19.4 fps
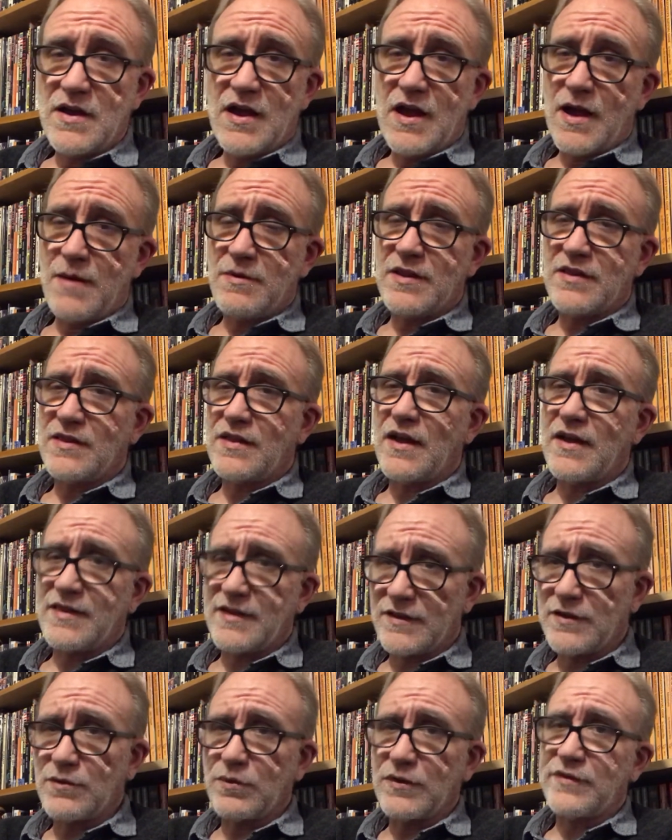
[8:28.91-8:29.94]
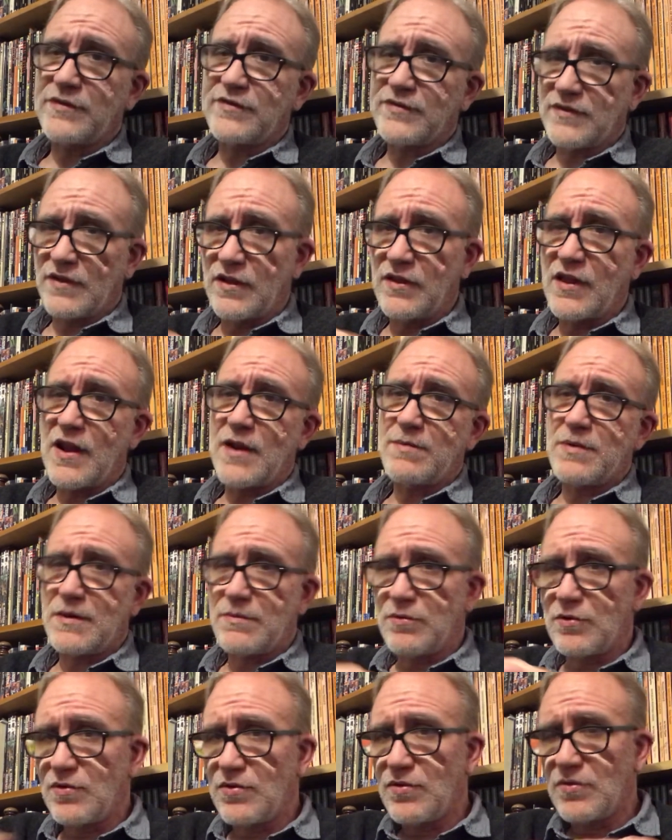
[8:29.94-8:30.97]
I mean, I think there was a lot of
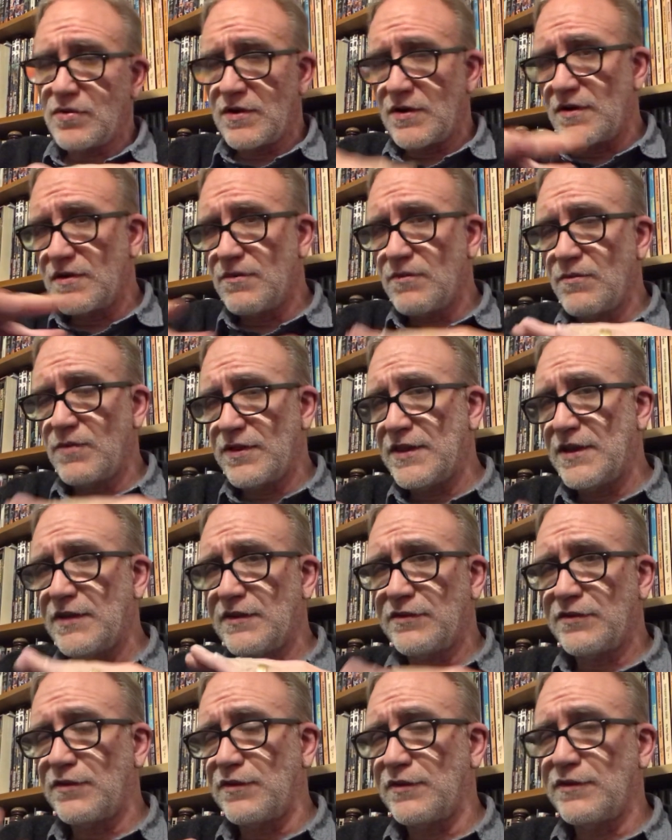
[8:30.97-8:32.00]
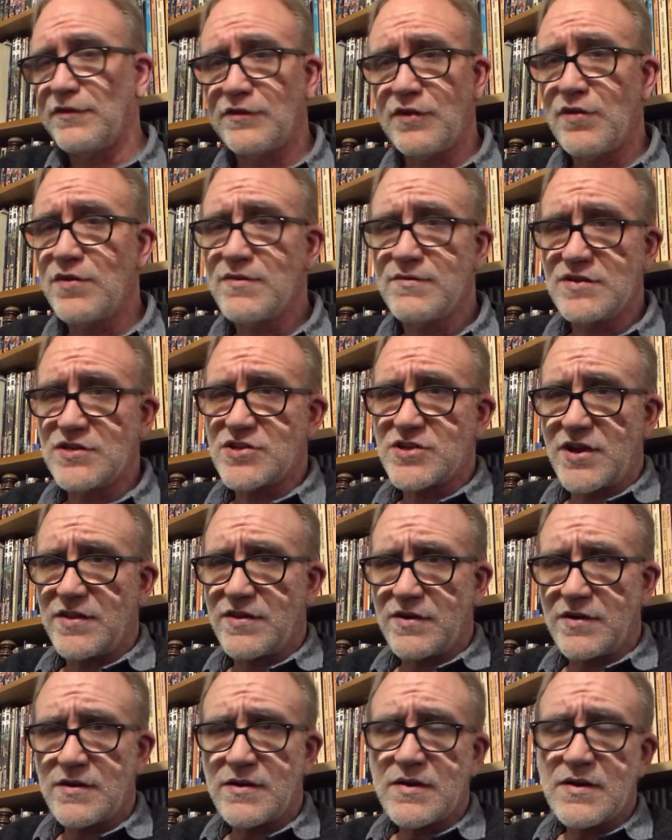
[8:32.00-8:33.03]
people who were within a certain zone of each
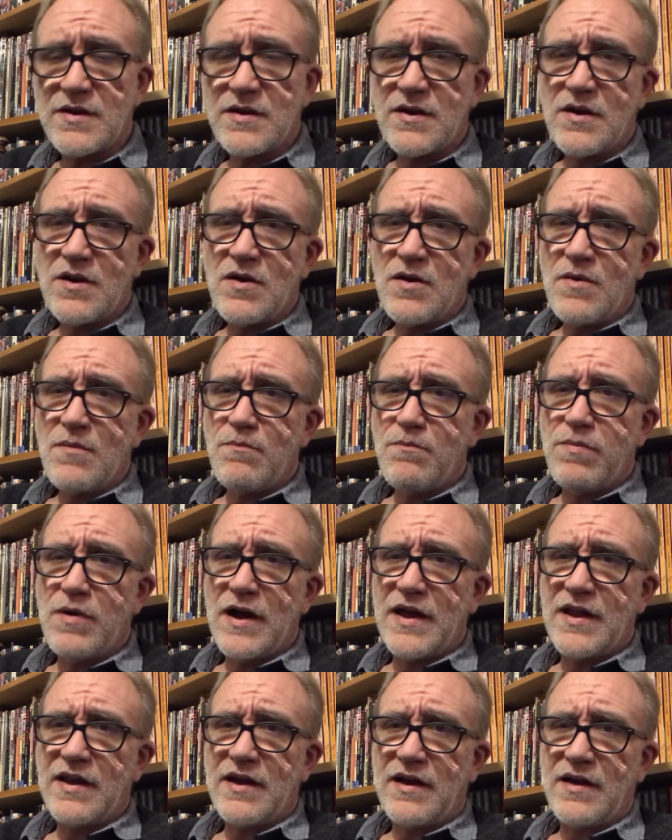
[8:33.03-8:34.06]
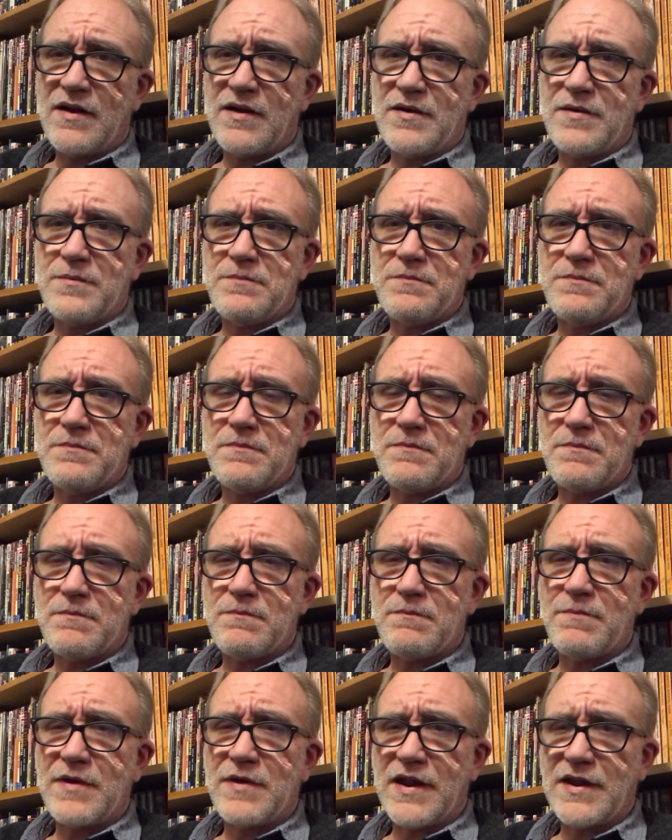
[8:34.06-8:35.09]
other, but
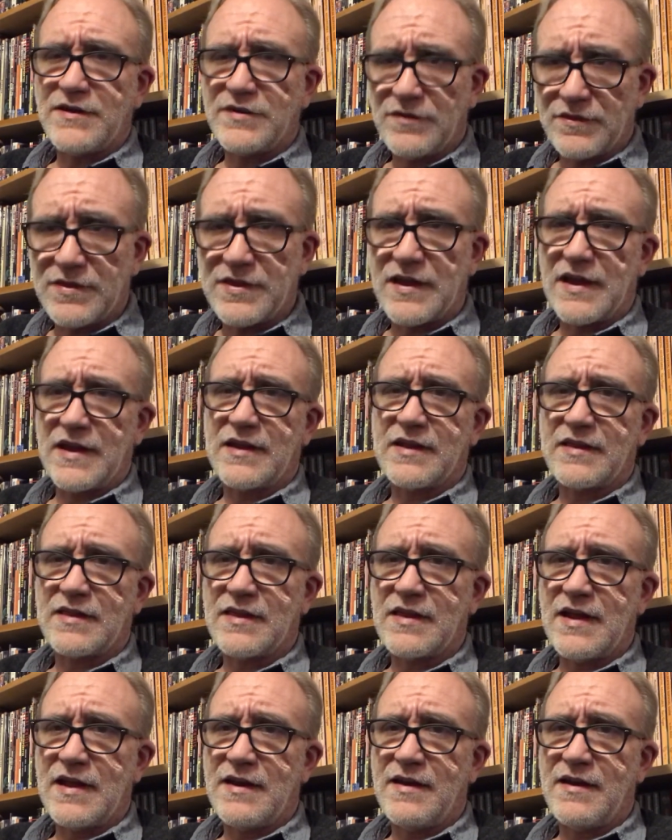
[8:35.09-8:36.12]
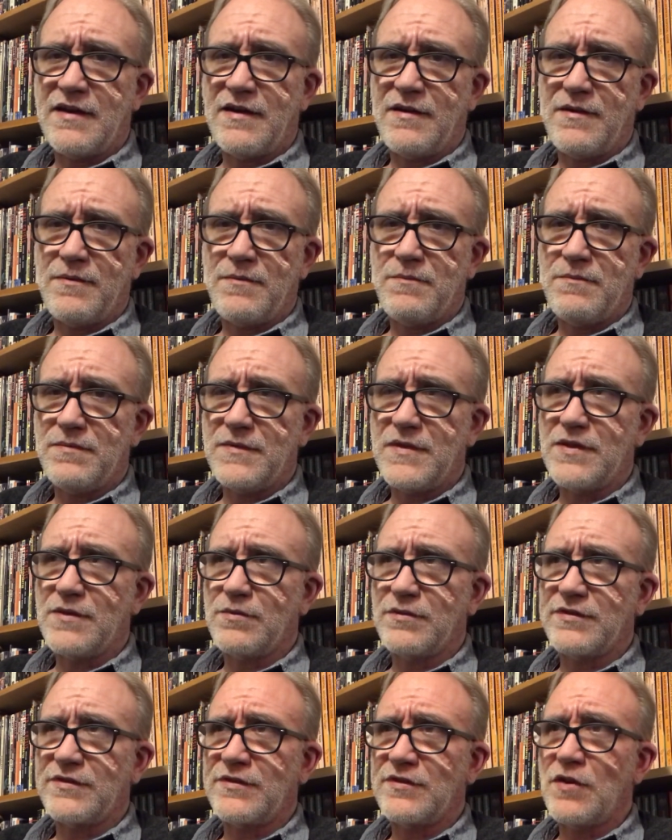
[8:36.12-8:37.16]
I do think that that there
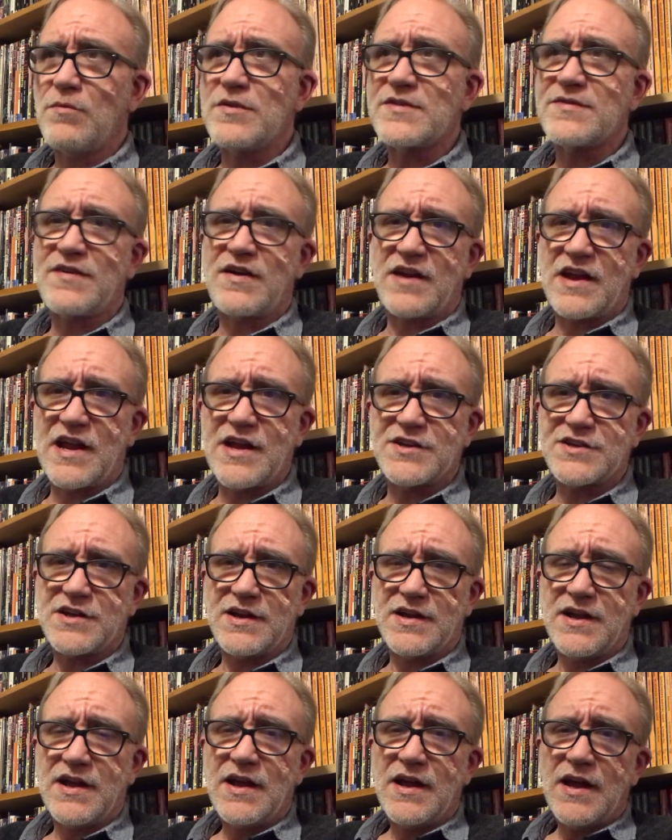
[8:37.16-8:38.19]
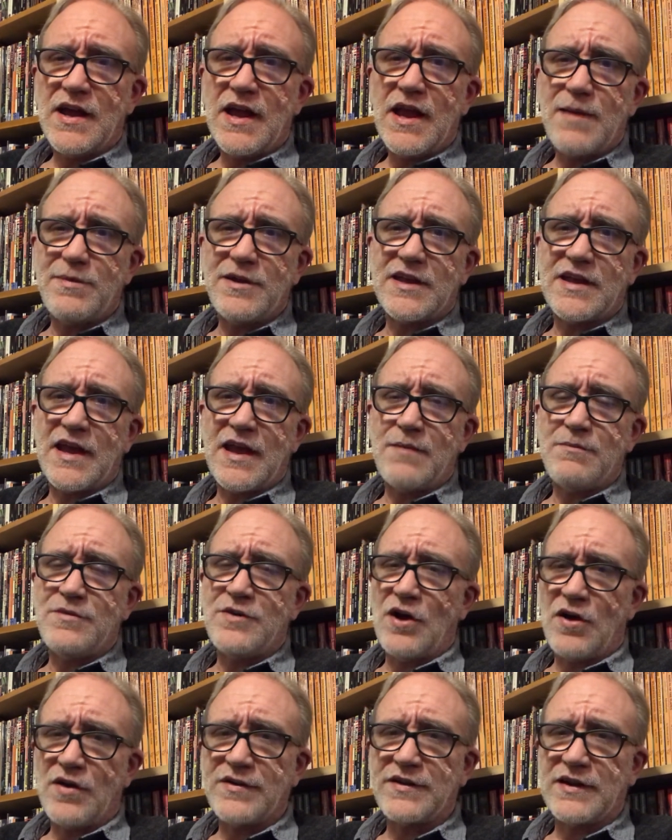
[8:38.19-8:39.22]
was so much variation, it became
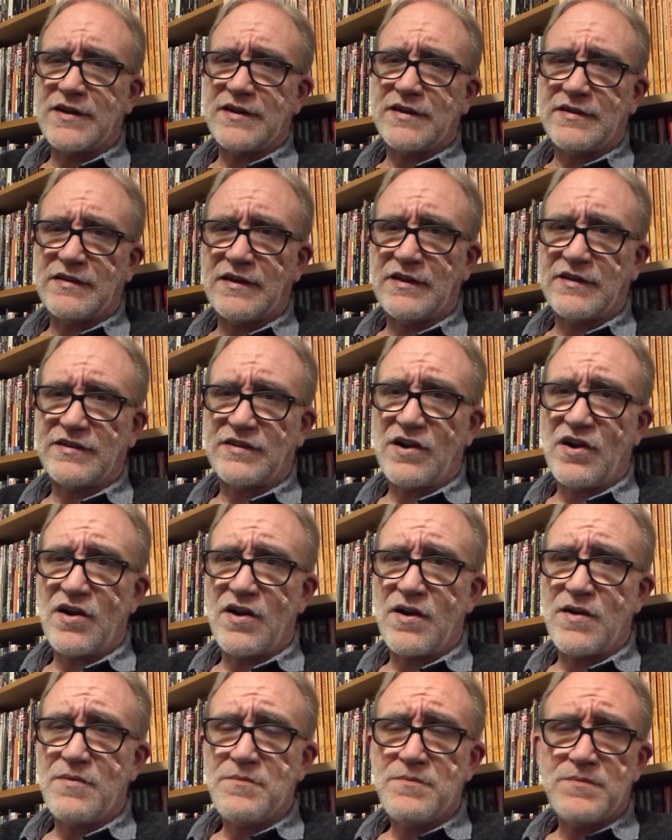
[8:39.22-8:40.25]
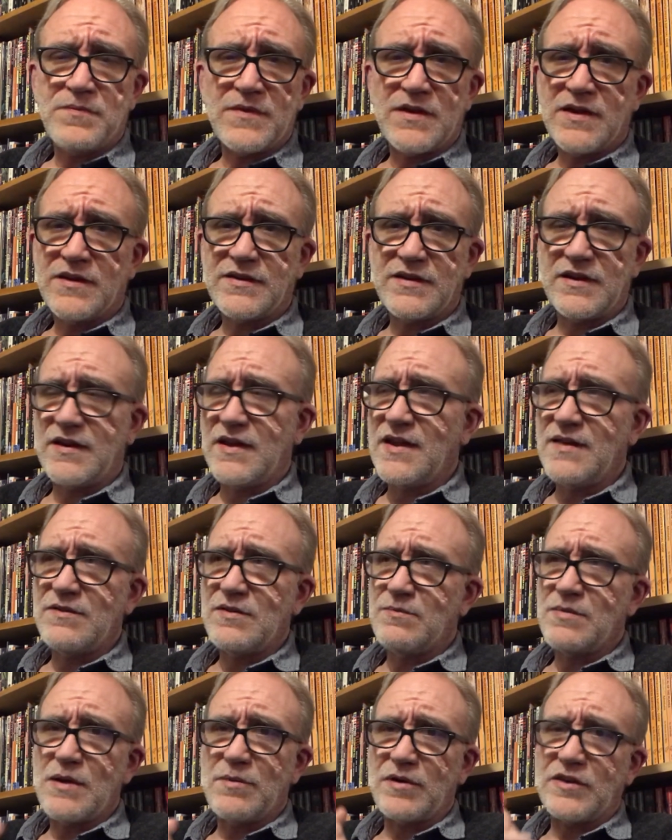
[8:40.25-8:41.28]
daunting to TSR to even
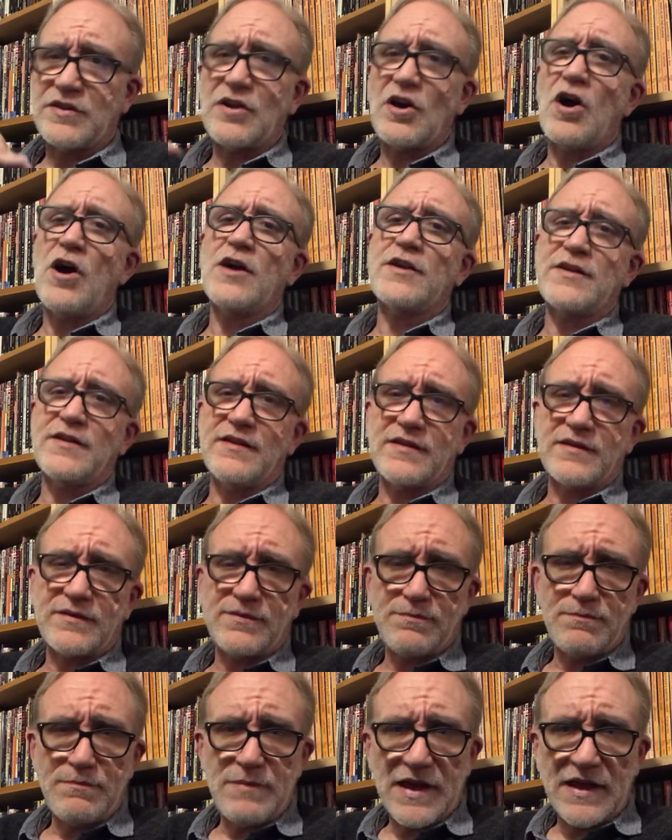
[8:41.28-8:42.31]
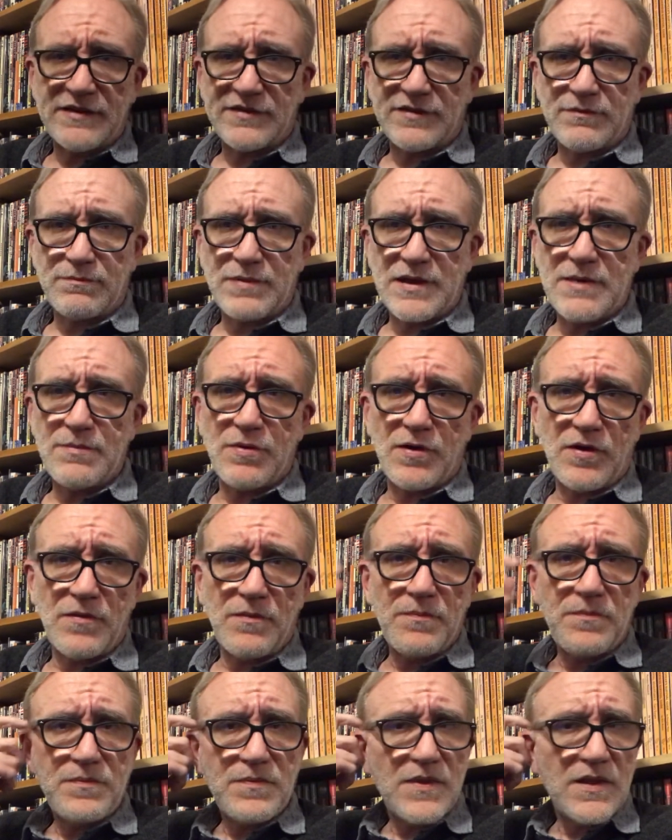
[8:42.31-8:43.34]
be able to talk to this base of people,
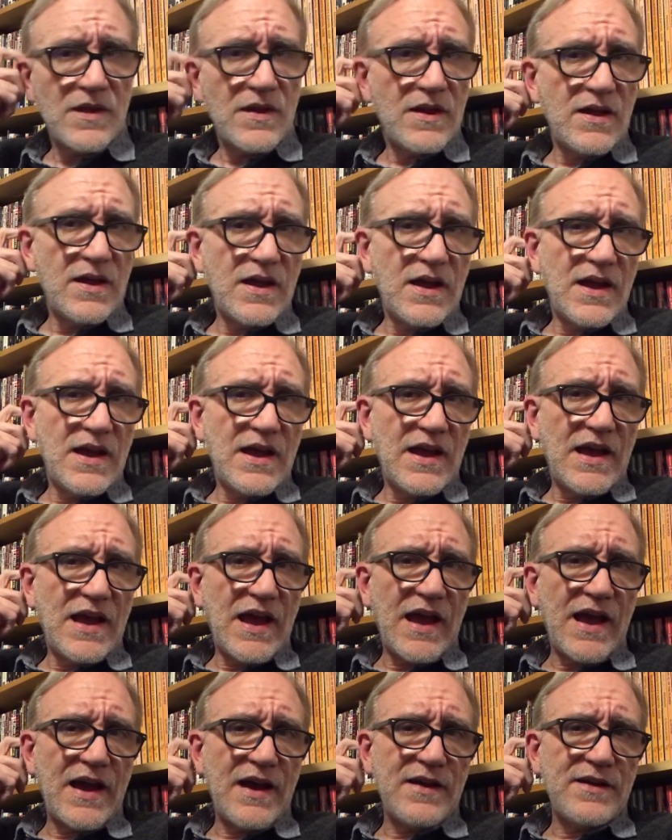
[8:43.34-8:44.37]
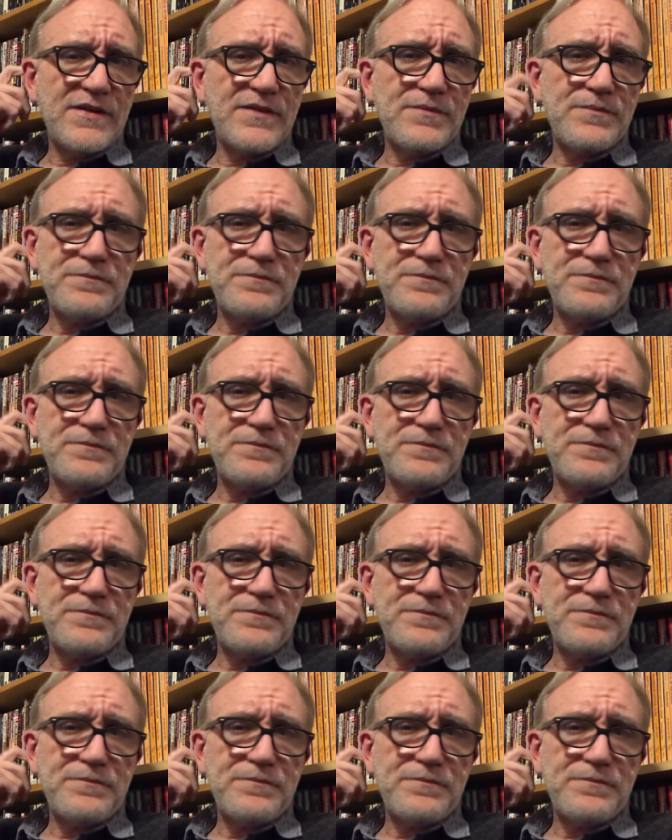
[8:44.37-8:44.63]
and